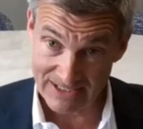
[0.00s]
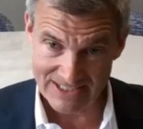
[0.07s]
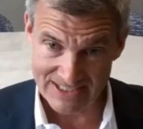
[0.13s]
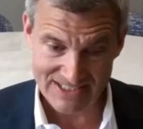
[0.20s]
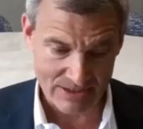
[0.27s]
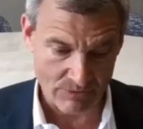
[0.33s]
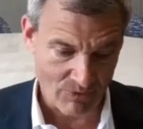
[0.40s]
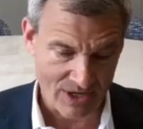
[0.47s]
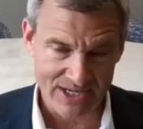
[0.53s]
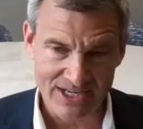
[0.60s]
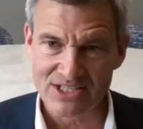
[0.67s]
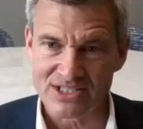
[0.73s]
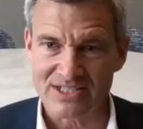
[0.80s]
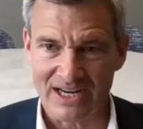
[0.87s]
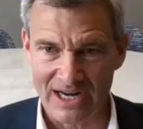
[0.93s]
And they said, one
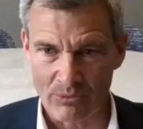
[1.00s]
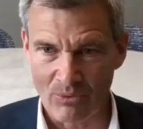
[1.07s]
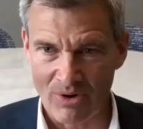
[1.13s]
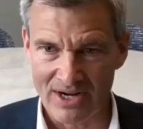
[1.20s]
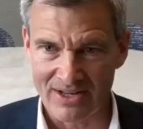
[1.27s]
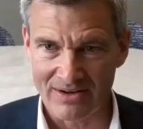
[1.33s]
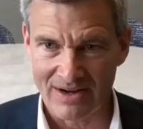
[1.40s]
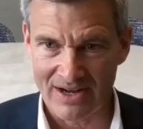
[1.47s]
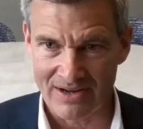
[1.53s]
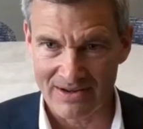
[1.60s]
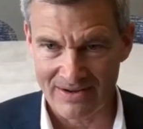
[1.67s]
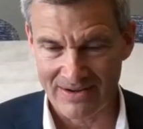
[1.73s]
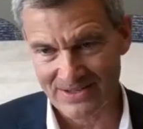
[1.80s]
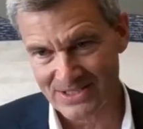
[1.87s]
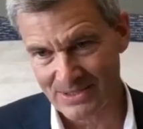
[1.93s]
is I want a,
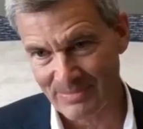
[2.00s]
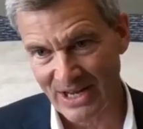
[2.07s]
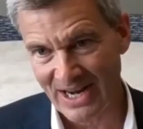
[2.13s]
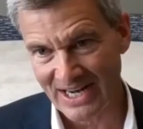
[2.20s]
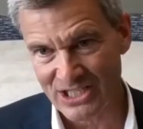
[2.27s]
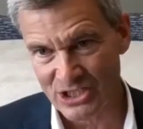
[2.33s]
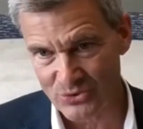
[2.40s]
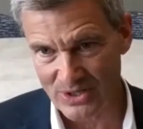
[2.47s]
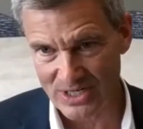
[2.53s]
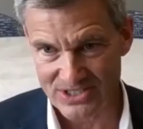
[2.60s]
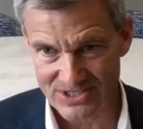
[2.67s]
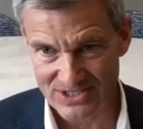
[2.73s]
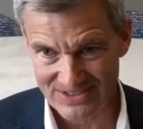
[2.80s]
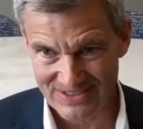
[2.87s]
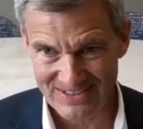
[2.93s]
uh, somebody I can
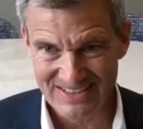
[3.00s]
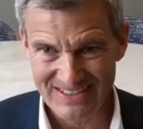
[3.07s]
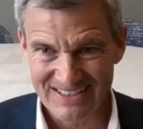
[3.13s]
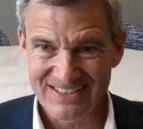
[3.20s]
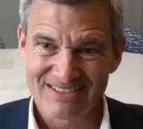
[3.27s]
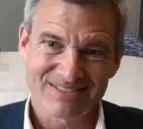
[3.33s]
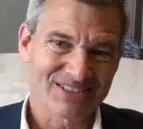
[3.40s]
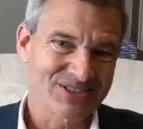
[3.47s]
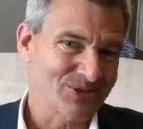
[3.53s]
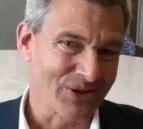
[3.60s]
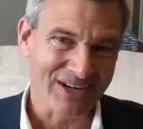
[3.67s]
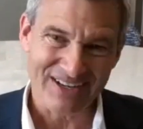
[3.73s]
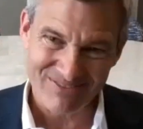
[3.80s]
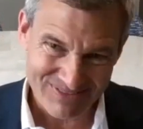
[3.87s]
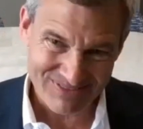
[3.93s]
trust.
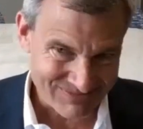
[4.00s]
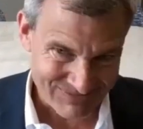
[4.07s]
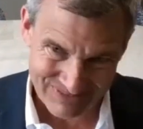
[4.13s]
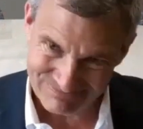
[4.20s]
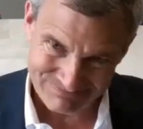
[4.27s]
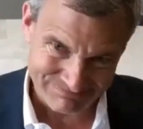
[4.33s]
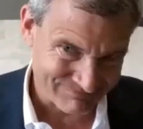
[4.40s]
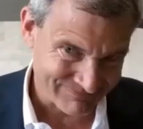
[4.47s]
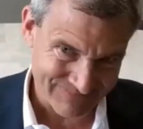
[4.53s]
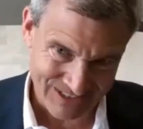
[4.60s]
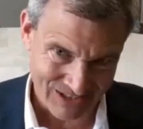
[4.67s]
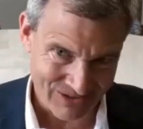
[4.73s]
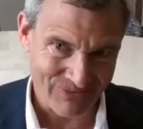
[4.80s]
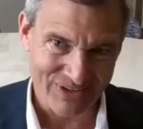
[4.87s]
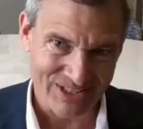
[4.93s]
Sorry, you
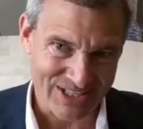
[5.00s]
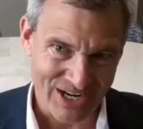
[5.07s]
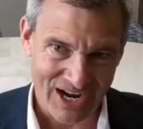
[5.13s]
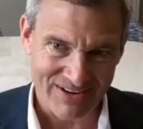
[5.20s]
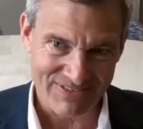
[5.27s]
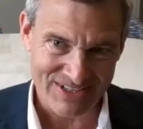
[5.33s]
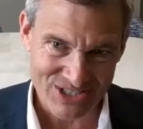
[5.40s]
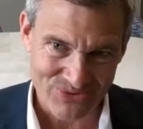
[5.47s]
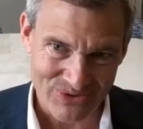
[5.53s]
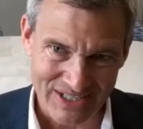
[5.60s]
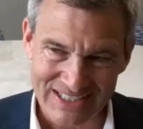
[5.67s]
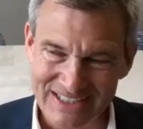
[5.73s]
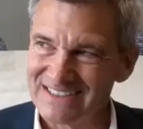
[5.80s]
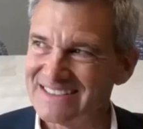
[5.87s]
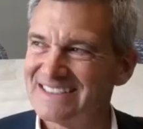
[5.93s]
know, really obvious,
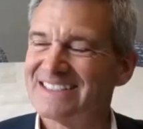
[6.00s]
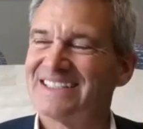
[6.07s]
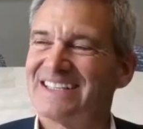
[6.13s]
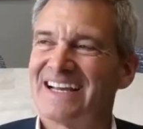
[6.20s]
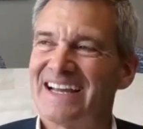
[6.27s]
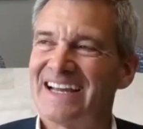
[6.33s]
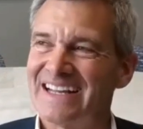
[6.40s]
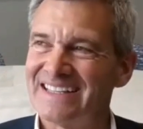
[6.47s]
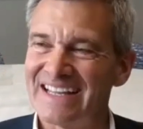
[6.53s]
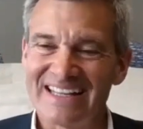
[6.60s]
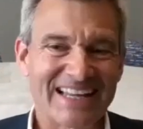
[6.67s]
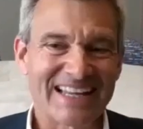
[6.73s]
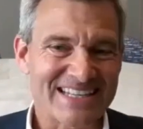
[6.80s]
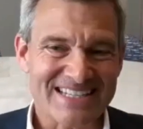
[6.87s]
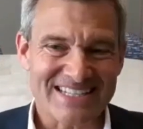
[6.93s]
right? And
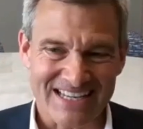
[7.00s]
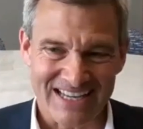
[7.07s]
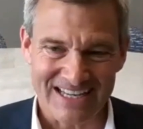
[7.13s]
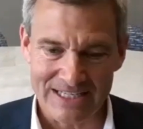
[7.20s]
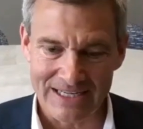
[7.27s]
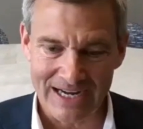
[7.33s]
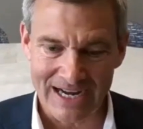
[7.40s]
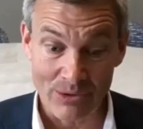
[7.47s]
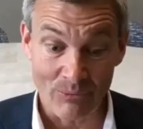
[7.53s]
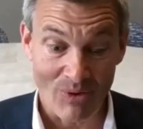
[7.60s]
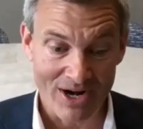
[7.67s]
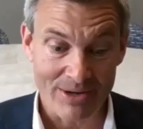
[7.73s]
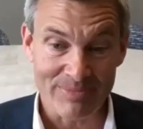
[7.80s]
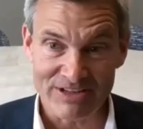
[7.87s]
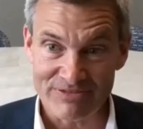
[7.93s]
then they said, I
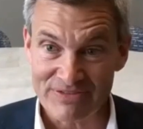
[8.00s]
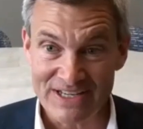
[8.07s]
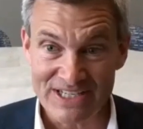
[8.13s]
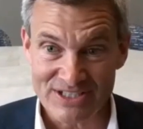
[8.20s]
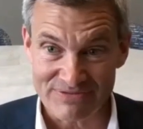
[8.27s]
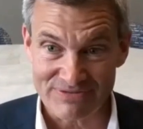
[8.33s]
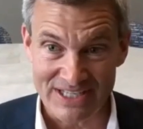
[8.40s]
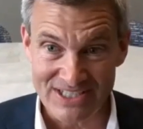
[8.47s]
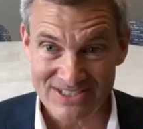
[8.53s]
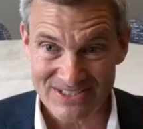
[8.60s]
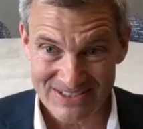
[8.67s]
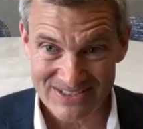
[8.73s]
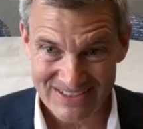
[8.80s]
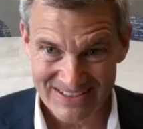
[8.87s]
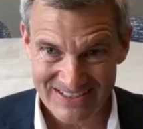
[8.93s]
want to meet face to
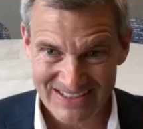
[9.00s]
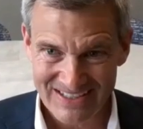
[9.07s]
face.